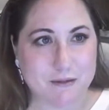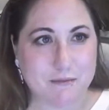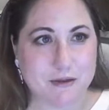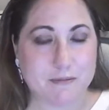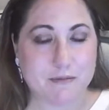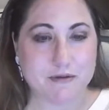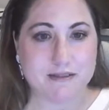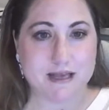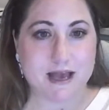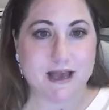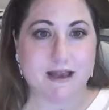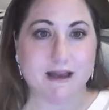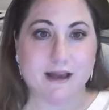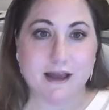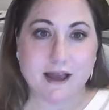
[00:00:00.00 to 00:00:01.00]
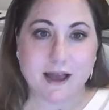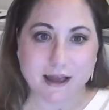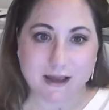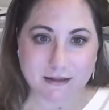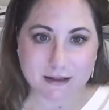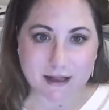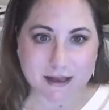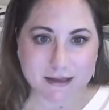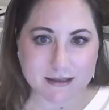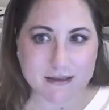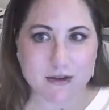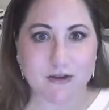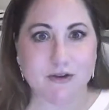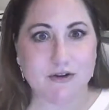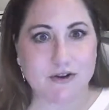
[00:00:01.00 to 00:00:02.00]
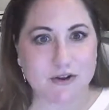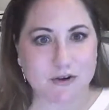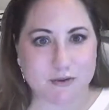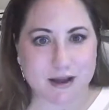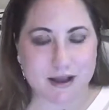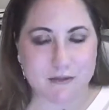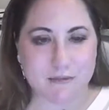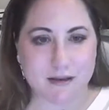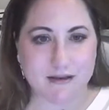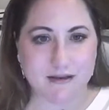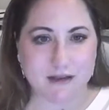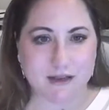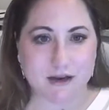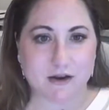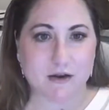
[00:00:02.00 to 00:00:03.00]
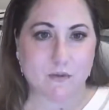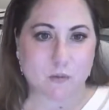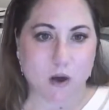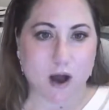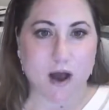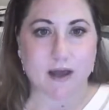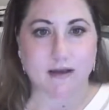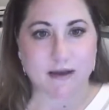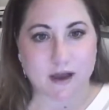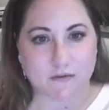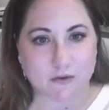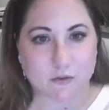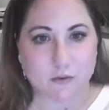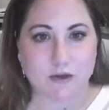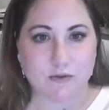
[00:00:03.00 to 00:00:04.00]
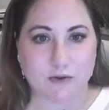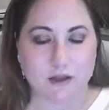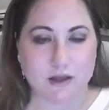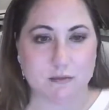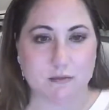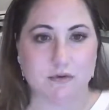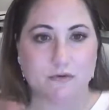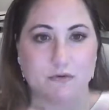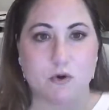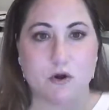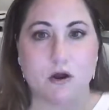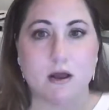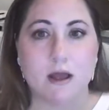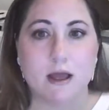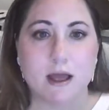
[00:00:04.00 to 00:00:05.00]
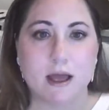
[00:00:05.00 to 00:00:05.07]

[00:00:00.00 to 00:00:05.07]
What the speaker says: People say, hey, Liz, who do you recommend here and why? And have you worked with them before?